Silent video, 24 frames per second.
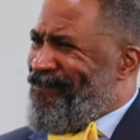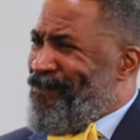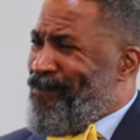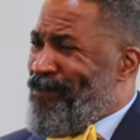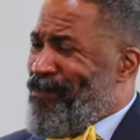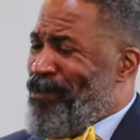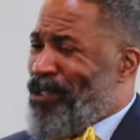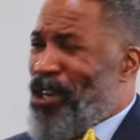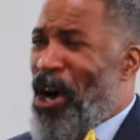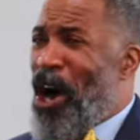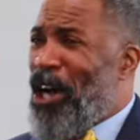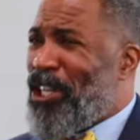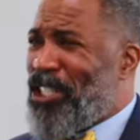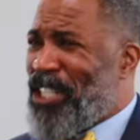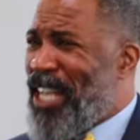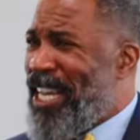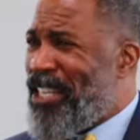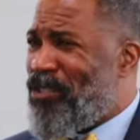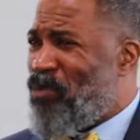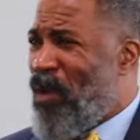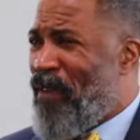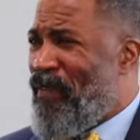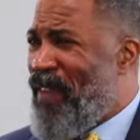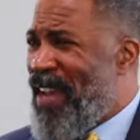God
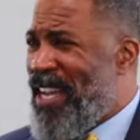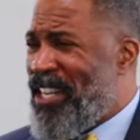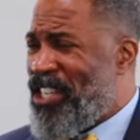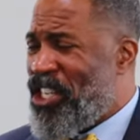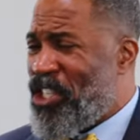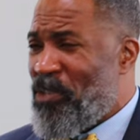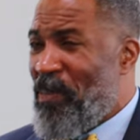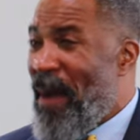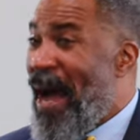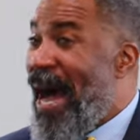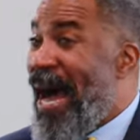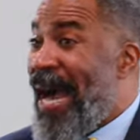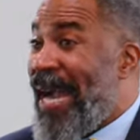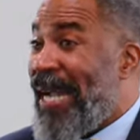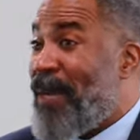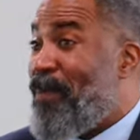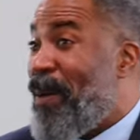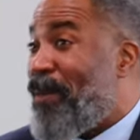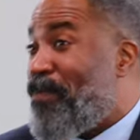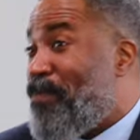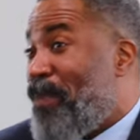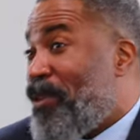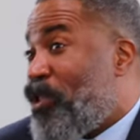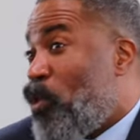says revenge is mine,
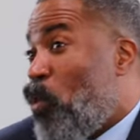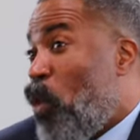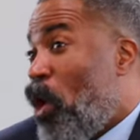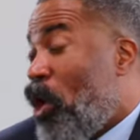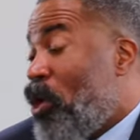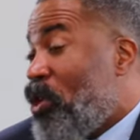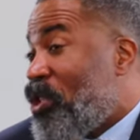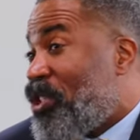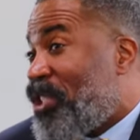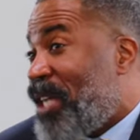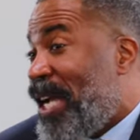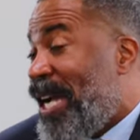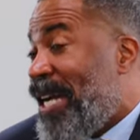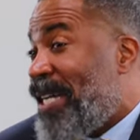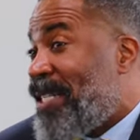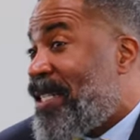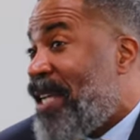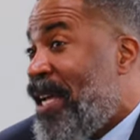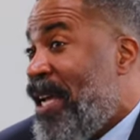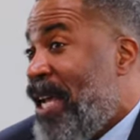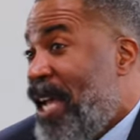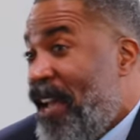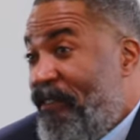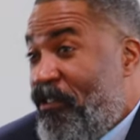but the world says,
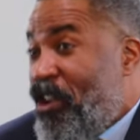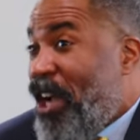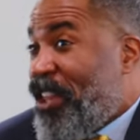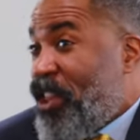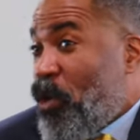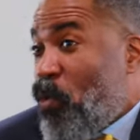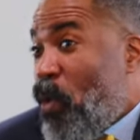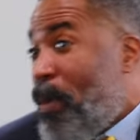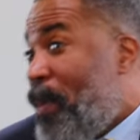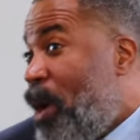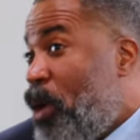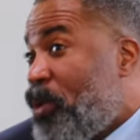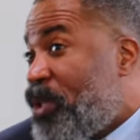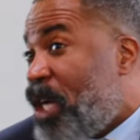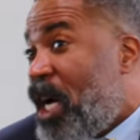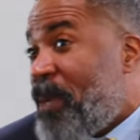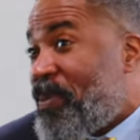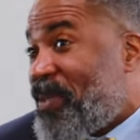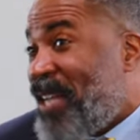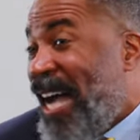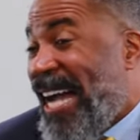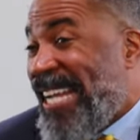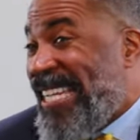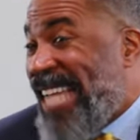if you got the remote
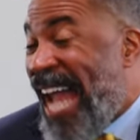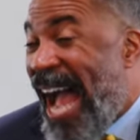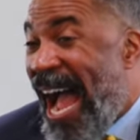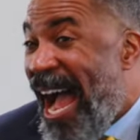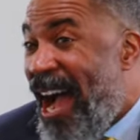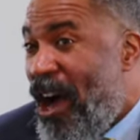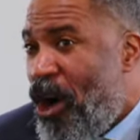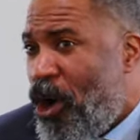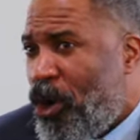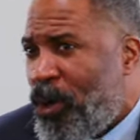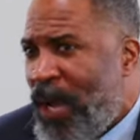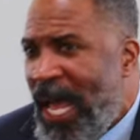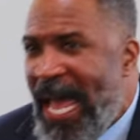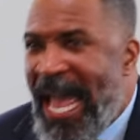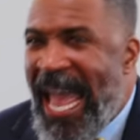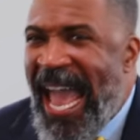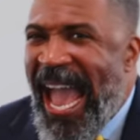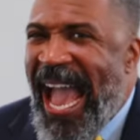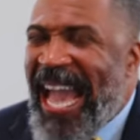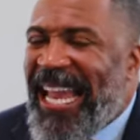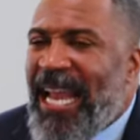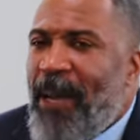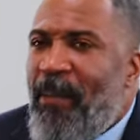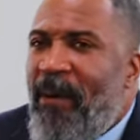upside down,
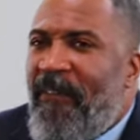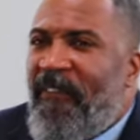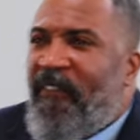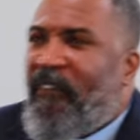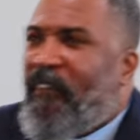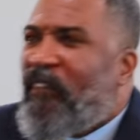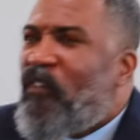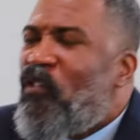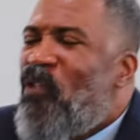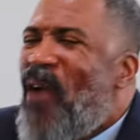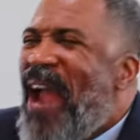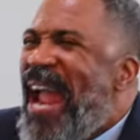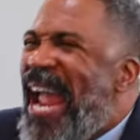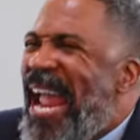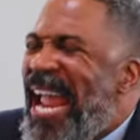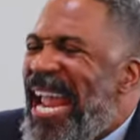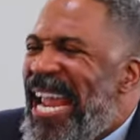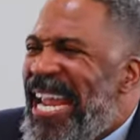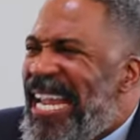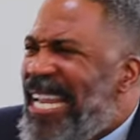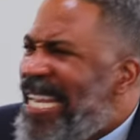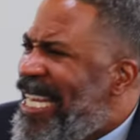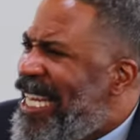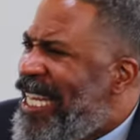and I'm
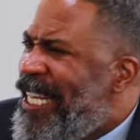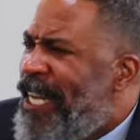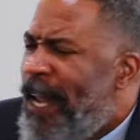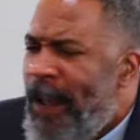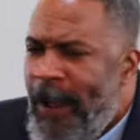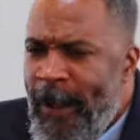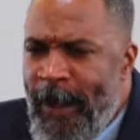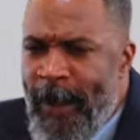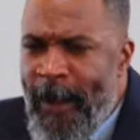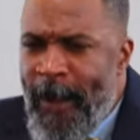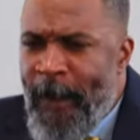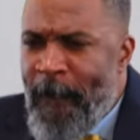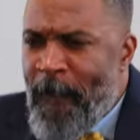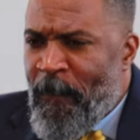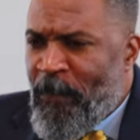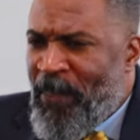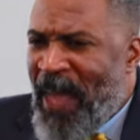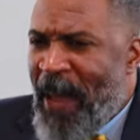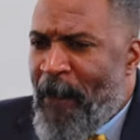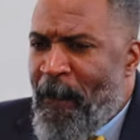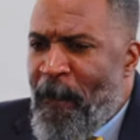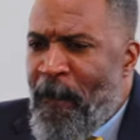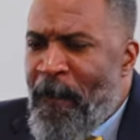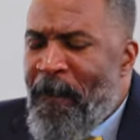afraid
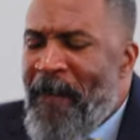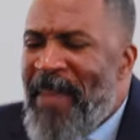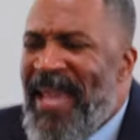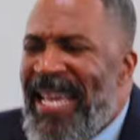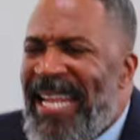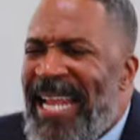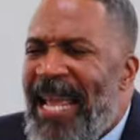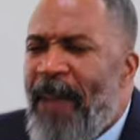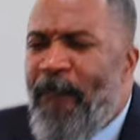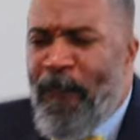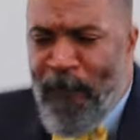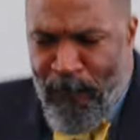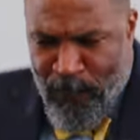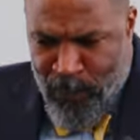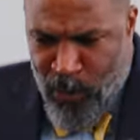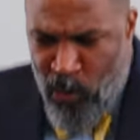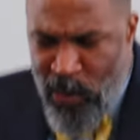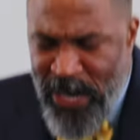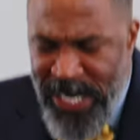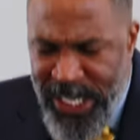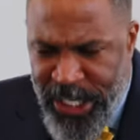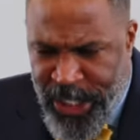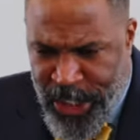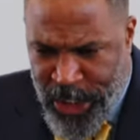that many
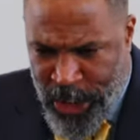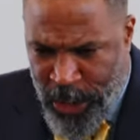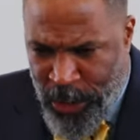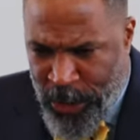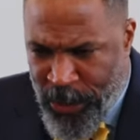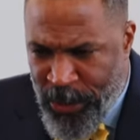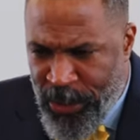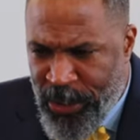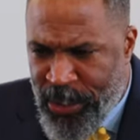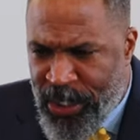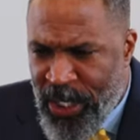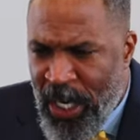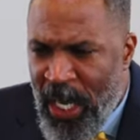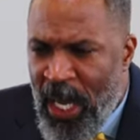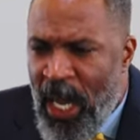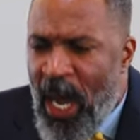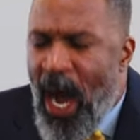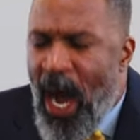preachers are